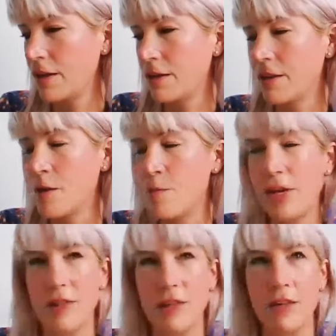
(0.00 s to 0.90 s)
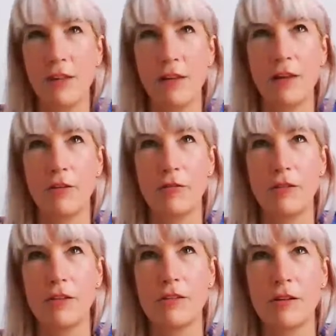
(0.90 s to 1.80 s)
and they might think like
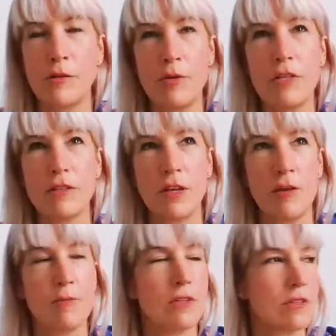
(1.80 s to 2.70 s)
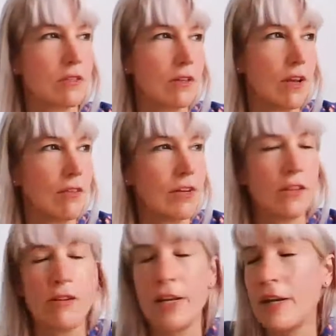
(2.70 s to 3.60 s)
it's going to be the same as
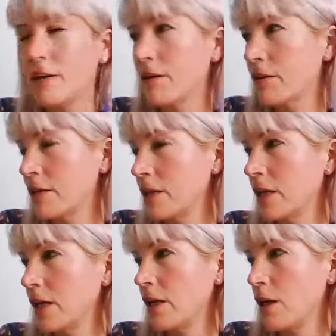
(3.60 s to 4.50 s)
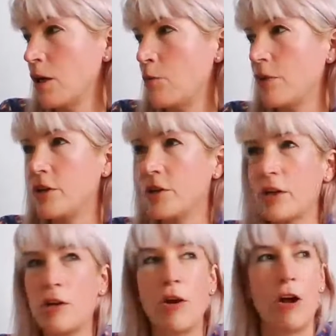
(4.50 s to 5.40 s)
every other day, kind of thing. But
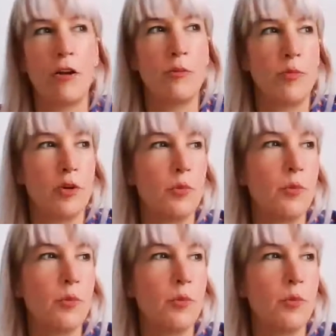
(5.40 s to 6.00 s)
you're going to on